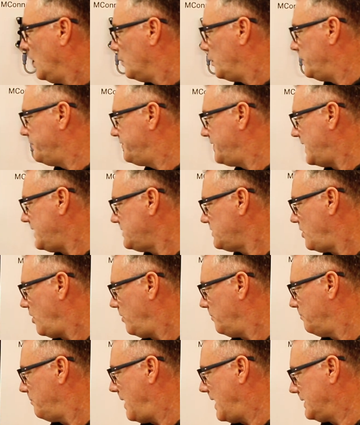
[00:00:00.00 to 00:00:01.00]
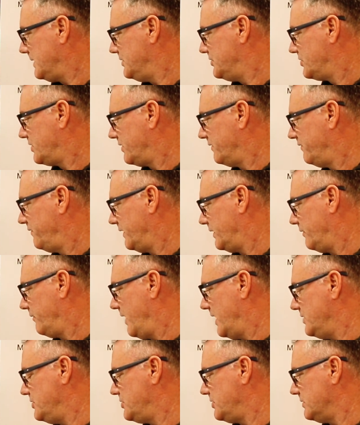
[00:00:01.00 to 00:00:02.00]
We've then got Manage
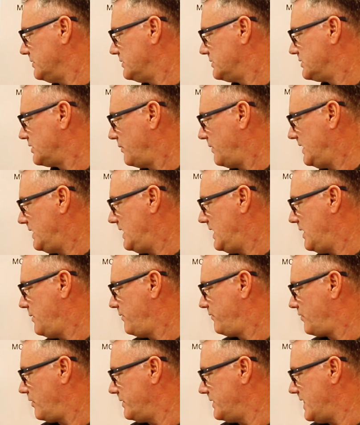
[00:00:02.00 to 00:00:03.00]
Configuration. So in here we've got